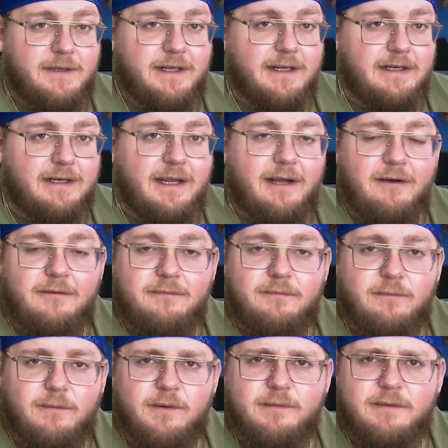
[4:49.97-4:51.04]
and now,
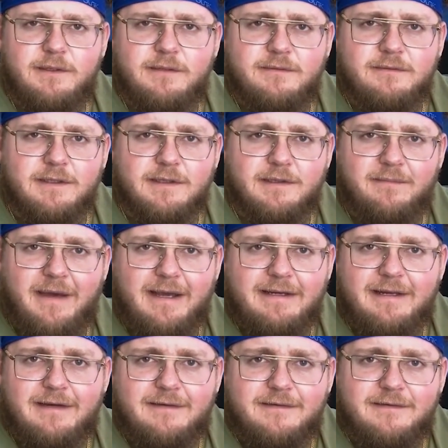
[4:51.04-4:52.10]
what are we doing? The
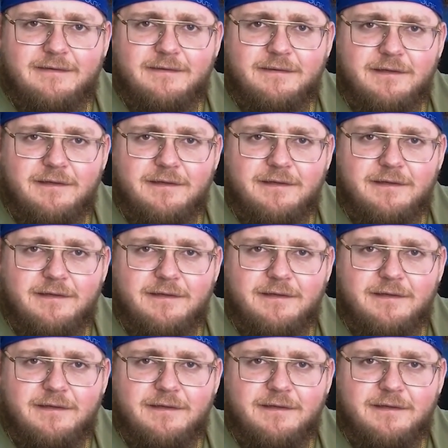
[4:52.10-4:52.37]
PACT Act is still